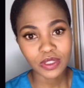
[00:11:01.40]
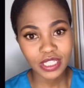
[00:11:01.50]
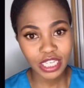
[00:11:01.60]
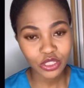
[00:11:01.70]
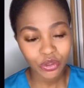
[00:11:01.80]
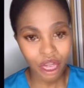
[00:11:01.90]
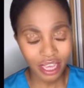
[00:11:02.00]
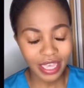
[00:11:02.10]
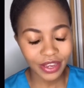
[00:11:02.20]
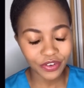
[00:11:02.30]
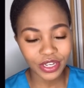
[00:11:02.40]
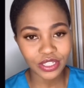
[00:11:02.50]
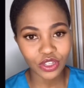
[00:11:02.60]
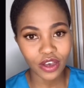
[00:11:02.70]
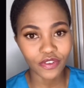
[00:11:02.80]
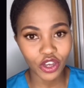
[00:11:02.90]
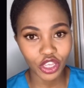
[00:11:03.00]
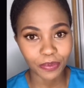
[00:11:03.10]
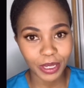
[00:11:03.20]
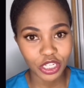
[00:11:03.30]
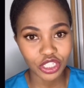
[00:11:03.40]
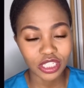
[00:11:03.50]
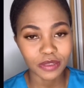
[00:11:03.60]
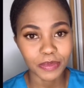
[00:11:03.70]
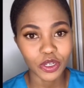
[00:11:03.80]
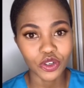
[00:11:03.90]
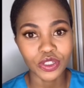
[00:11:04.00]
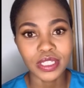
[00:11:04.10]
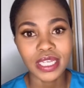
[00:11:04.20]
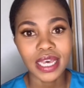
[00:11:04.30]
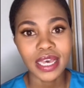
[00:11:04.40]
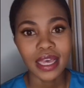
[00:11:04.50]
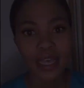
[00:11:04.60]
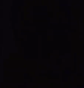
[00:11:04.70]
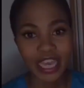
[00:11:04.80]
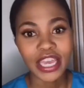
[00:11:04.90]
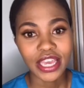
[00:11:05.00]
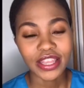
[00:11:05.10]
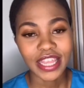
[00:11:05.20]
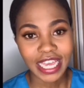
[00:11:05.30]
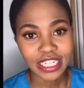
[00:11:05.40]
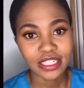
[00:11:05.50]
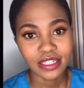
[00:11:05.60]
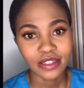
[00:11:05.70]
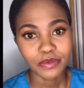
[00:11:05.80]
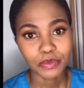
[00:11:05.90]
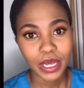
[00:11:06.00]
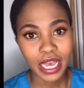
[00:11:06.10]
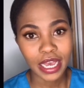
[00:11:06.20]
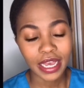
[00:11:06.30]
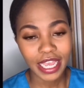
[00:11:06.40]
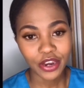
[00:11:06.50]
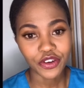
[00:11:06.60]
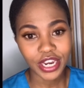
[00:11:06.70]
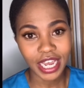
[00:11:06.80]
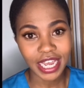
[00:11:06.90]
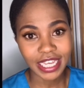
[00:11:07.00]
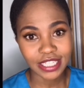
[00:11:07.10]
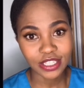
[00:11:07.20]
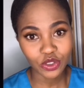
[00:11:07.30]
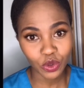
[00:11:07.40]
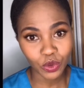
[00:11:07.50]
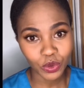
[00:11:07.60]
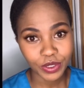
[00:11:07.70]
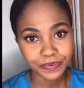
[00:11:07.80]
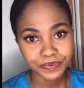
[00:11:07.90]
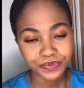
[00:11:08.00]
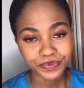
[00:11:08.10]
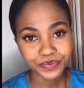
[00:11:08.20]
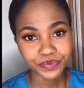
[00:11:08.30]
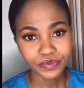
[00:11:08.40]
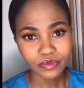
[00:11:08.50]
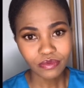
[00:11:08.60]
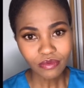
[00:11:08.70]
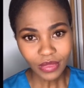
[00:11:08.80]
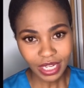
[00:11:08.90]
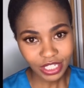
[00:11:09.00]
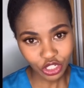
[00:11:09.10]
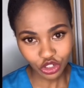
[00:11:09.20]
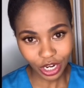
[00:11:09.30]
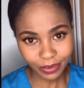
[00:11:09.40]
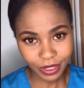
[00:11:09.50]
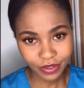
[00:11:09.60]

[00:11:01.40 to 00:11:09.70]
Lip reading: into the areas of occupations because that area is so disruptive.